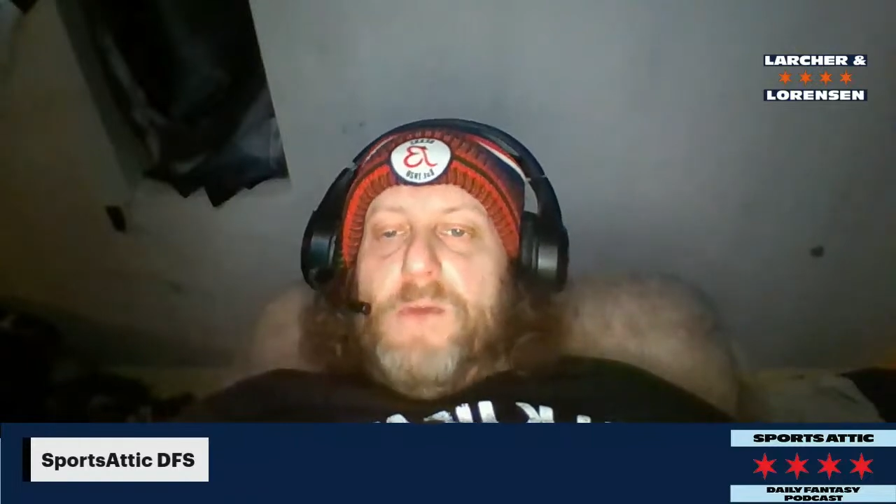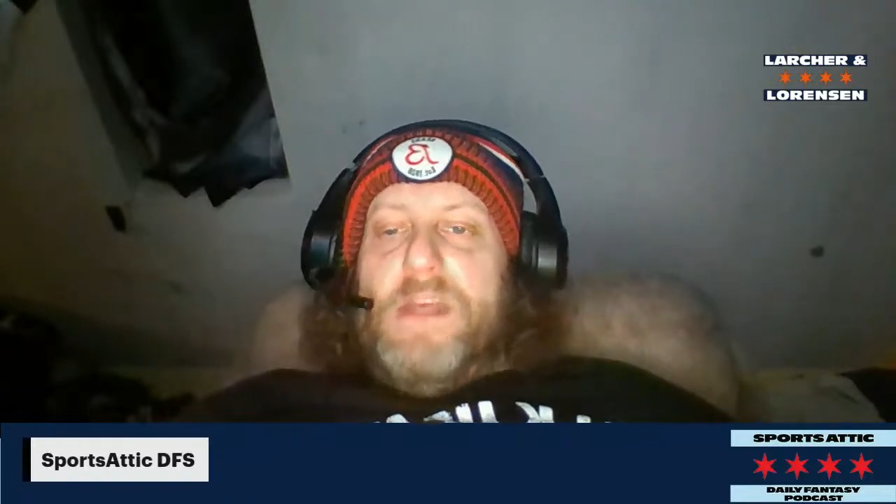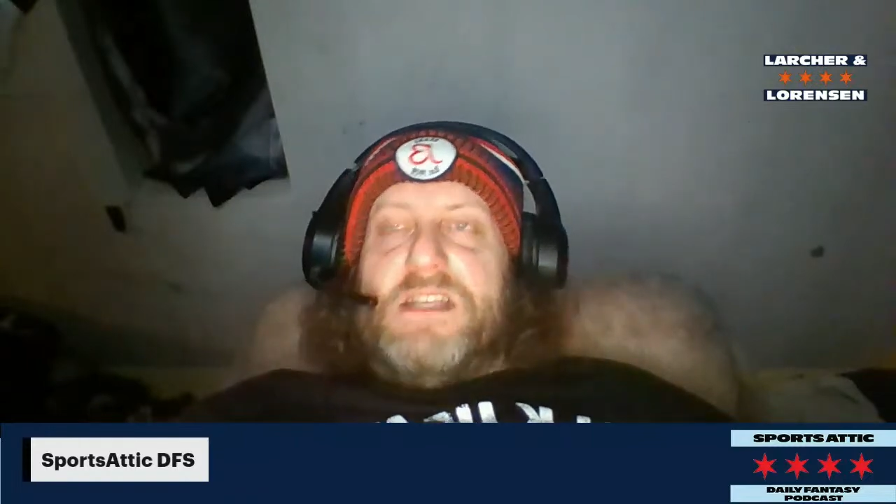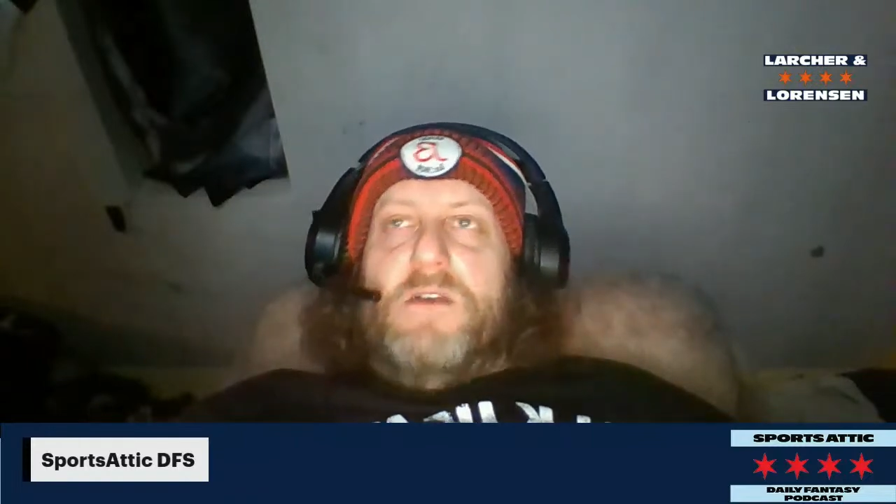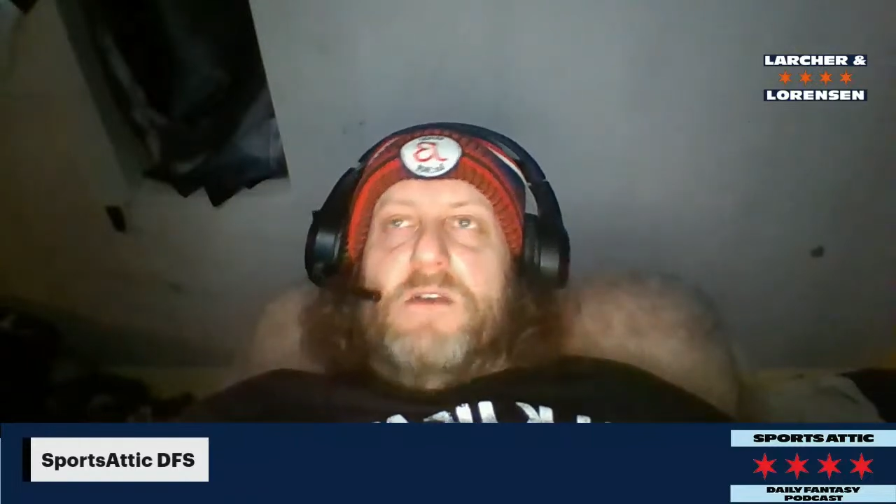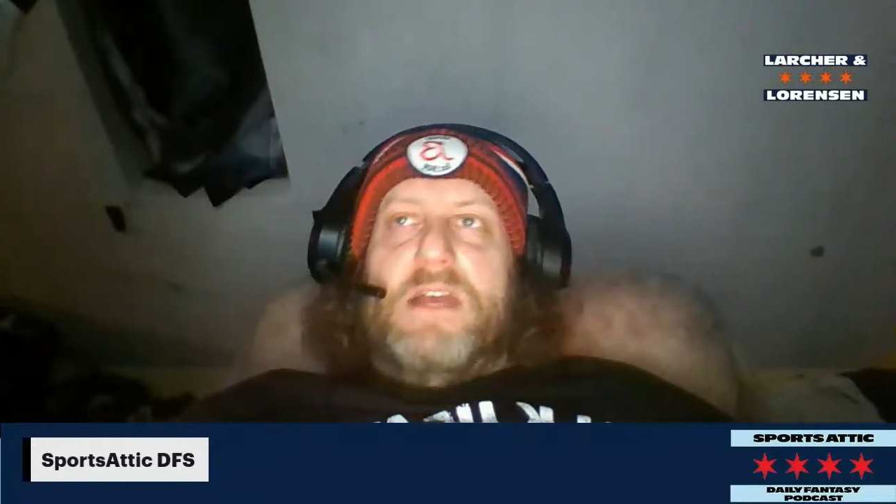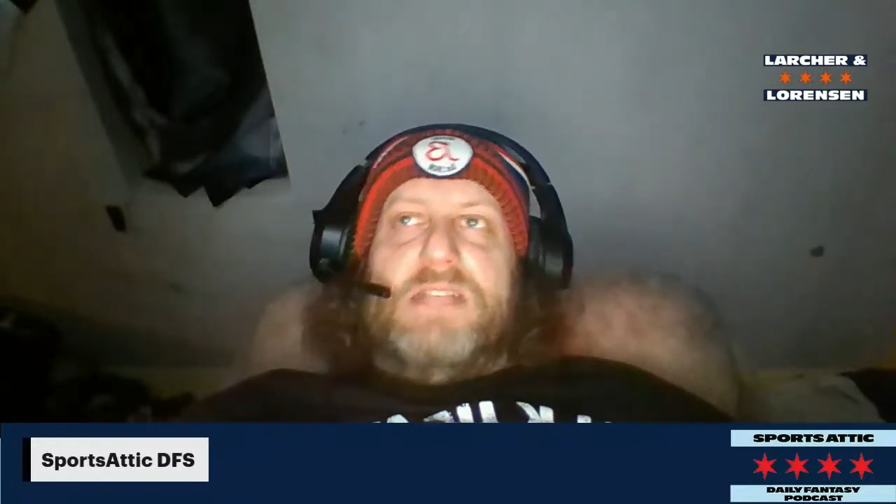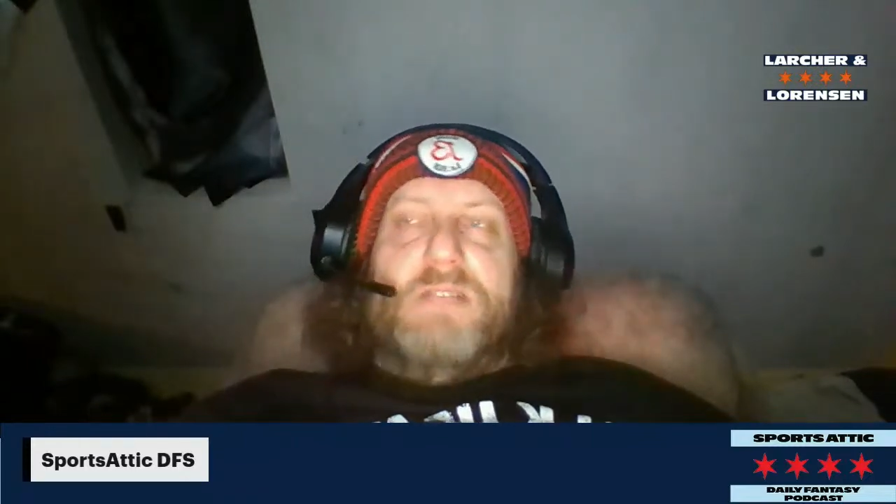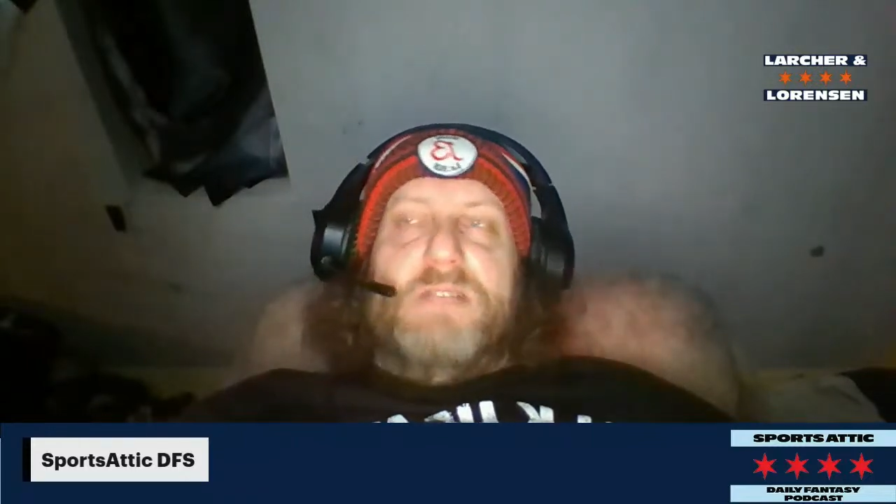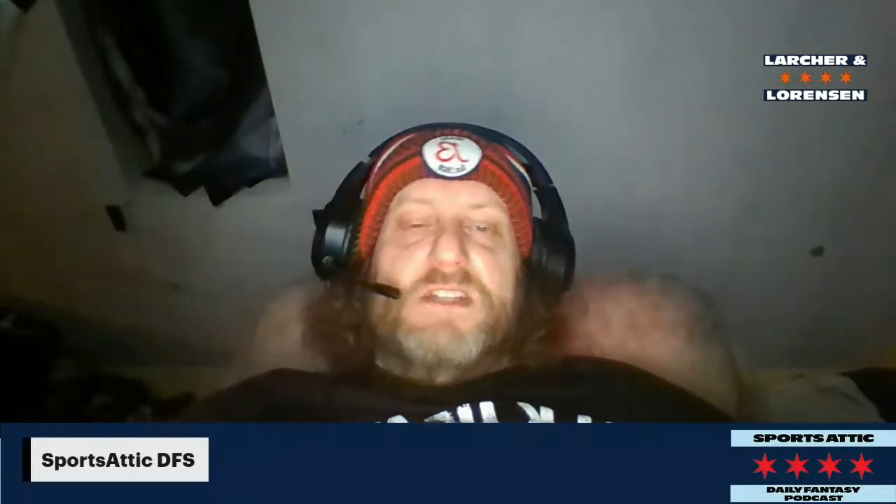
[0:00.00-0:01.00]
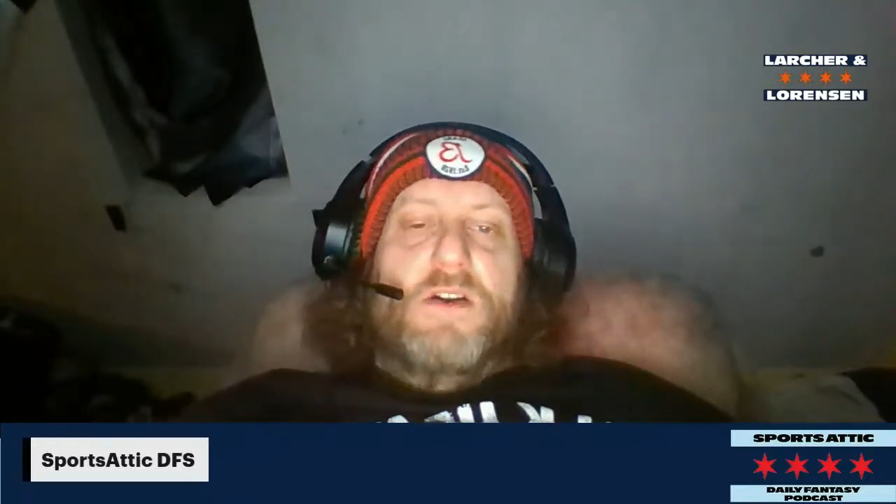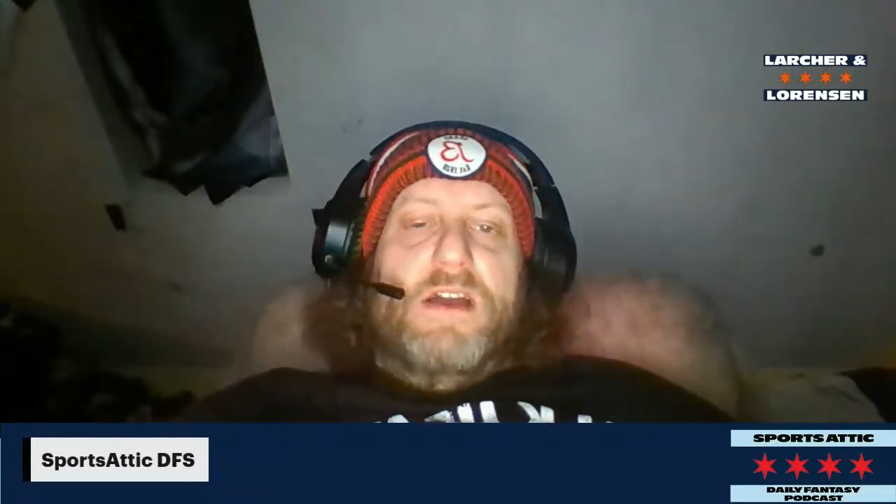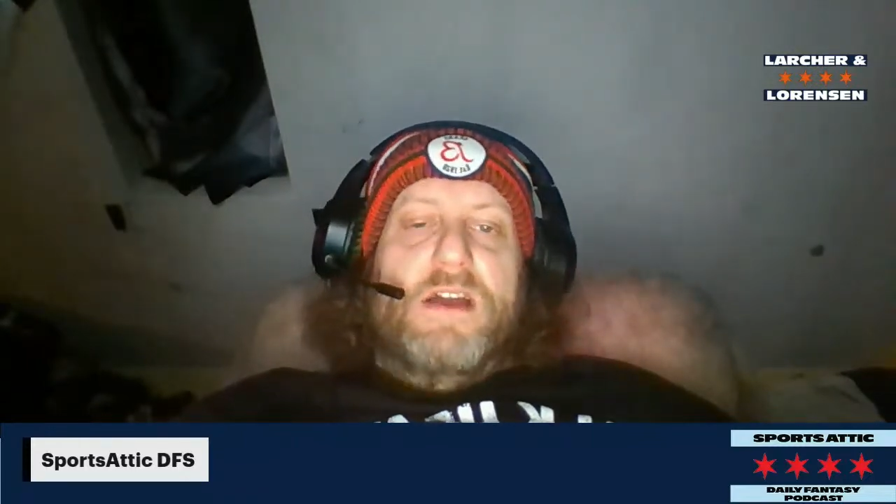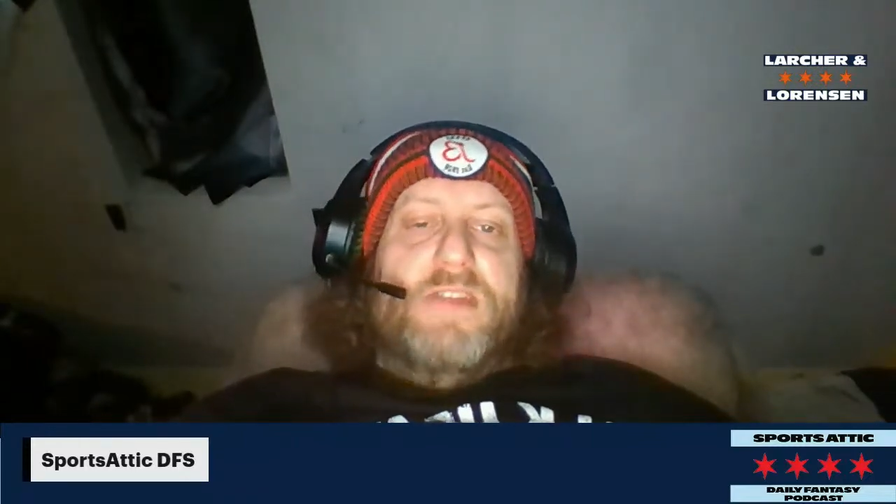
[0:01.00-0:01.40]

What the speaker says: weeks ago against Minnesota.